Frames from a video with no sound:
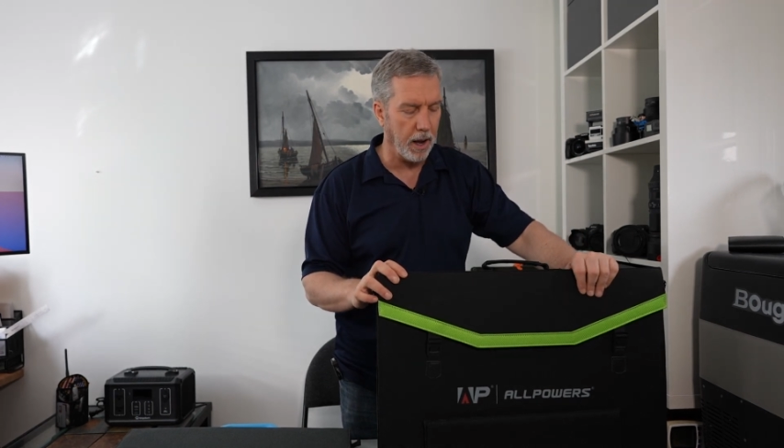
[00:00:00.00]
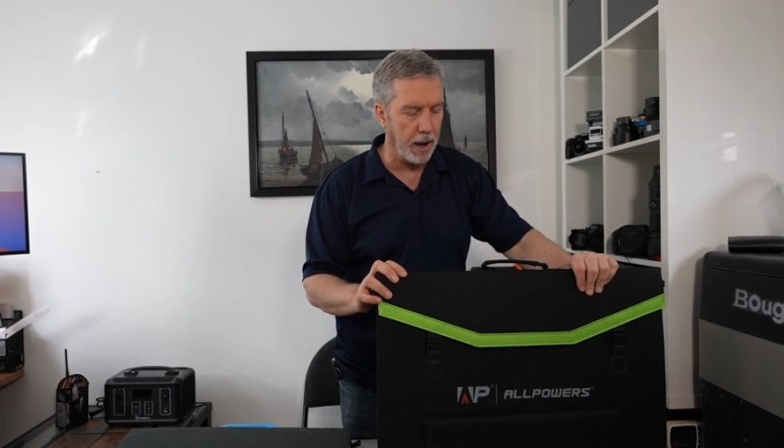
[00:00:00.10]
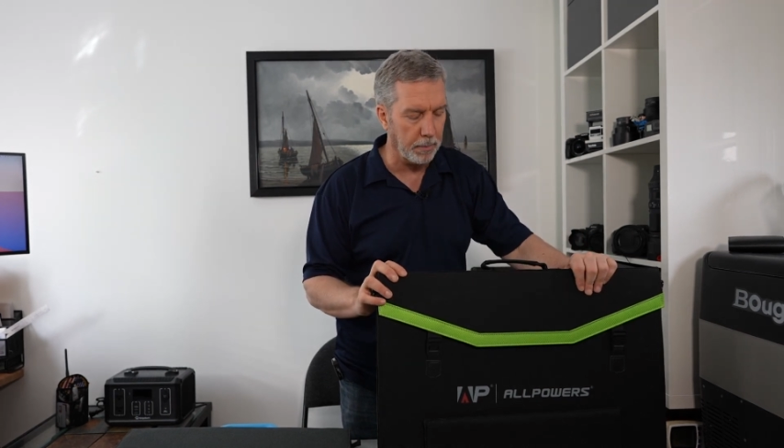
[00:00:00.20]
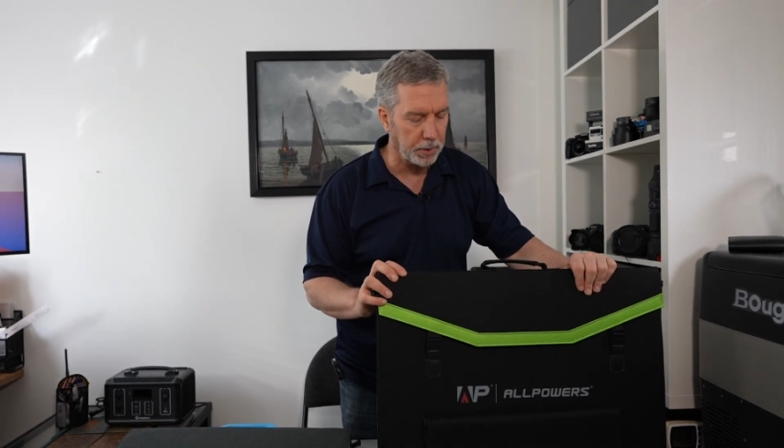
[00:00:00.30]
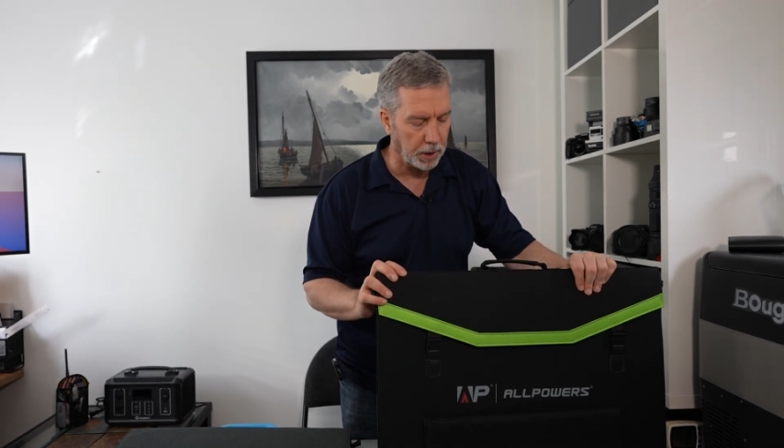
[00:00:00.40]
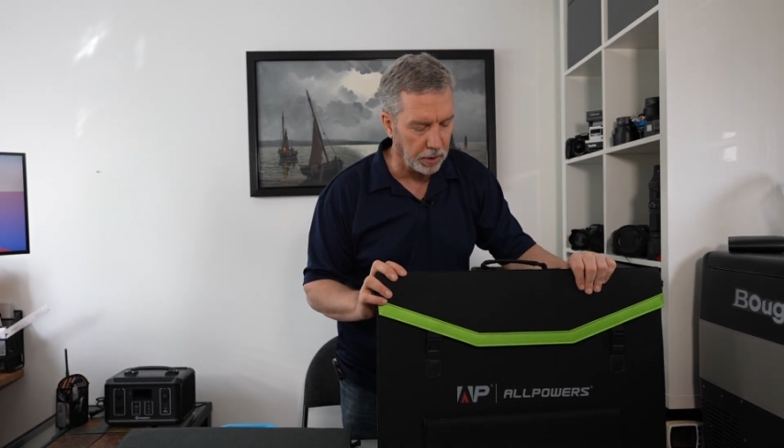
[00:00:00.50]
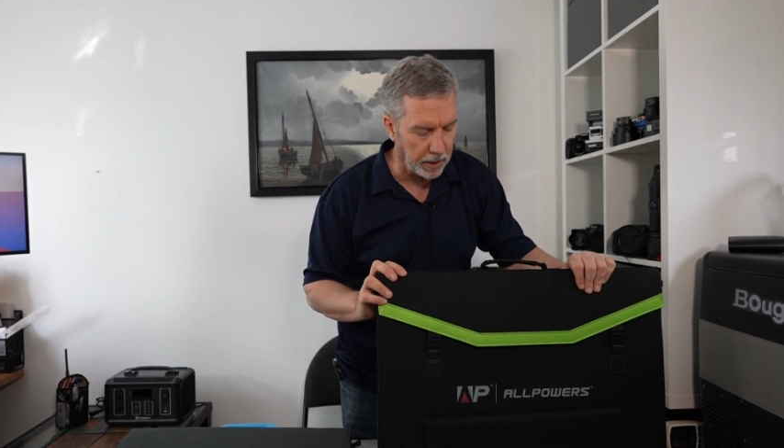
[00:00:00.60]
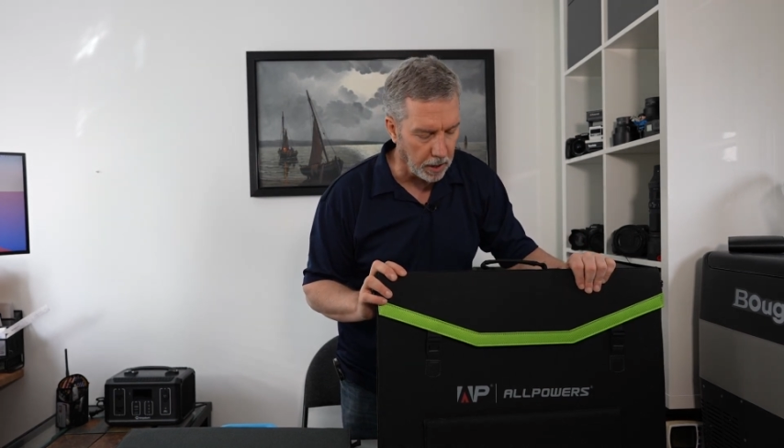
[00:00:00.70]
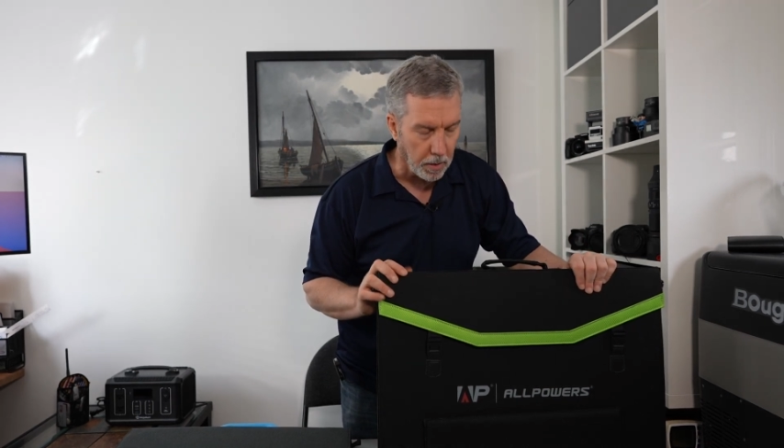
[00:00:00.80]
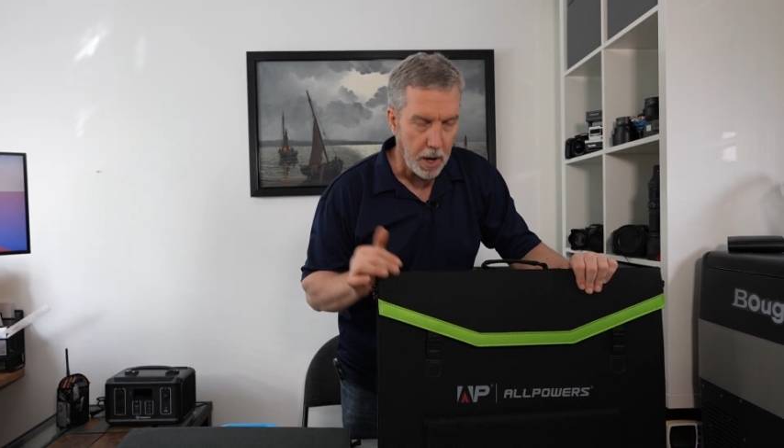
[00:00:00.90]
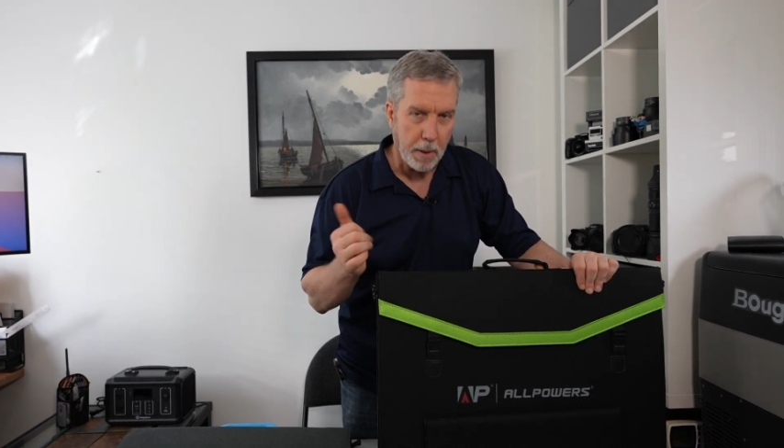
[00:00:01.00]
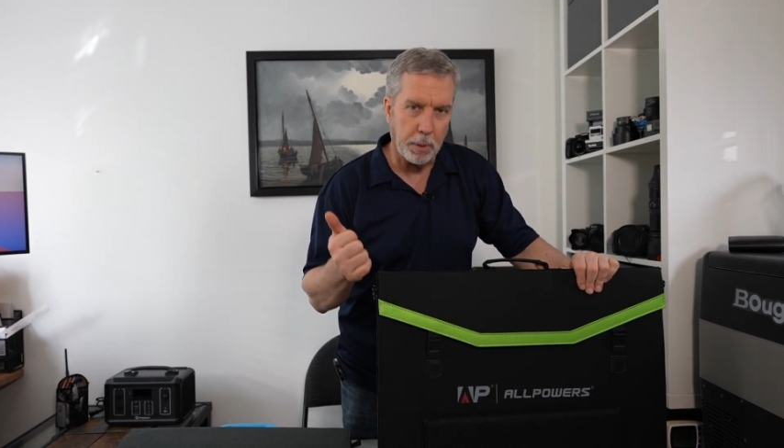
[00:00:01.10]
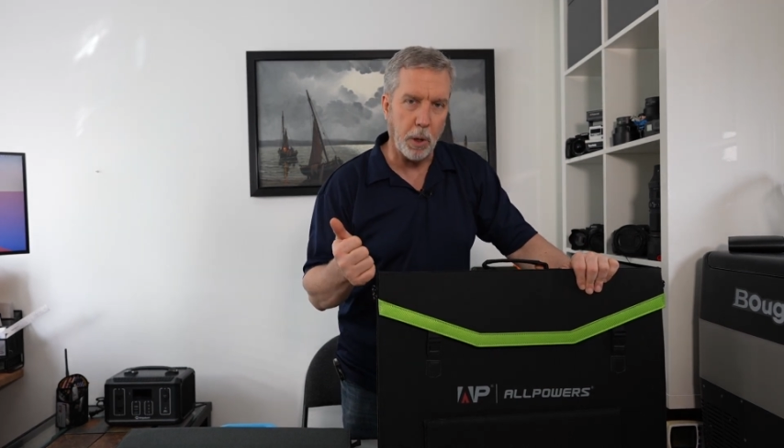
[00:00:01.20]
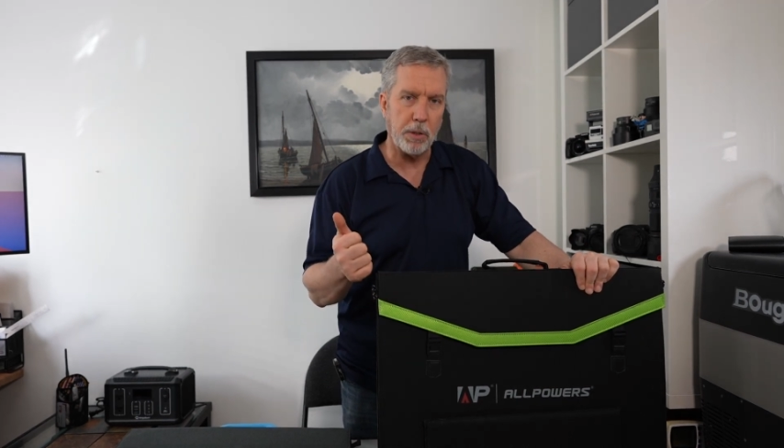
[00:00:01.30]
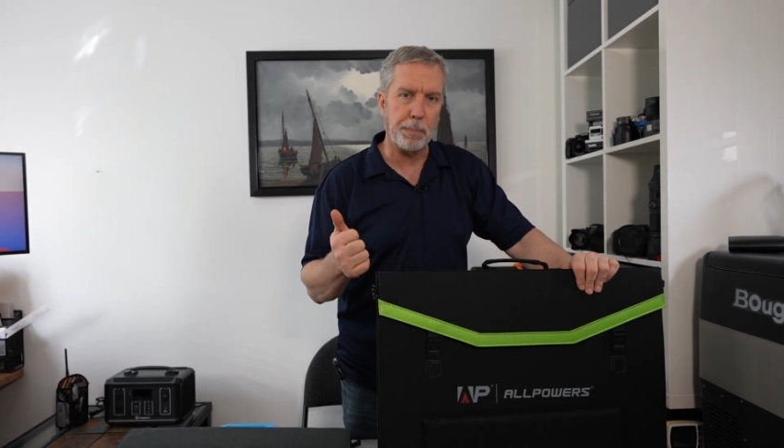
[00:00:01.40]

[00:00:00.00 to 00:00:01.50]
Um, so there you go. Pros,